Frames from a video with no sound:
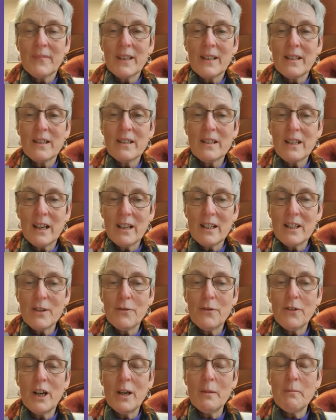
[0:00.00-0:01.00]

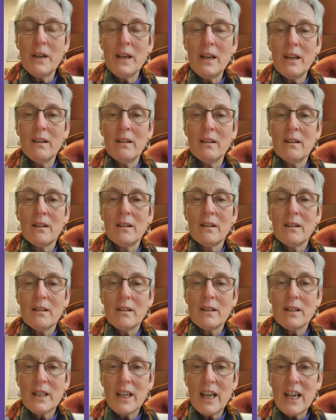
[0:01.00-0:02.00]
Sanctify me,
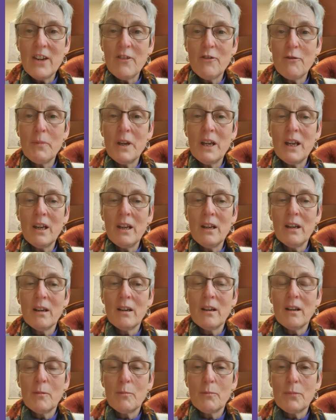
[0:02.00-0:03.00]
save me,
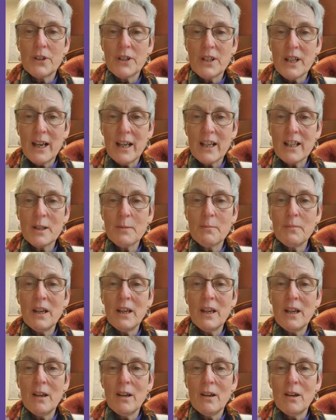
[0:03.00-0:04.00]
protect
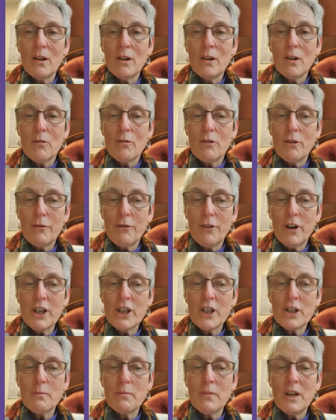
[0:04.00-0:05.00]
me,
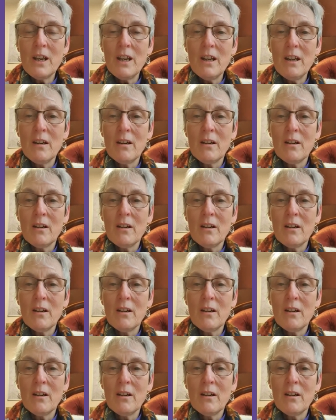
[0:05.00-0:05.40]
refresh me,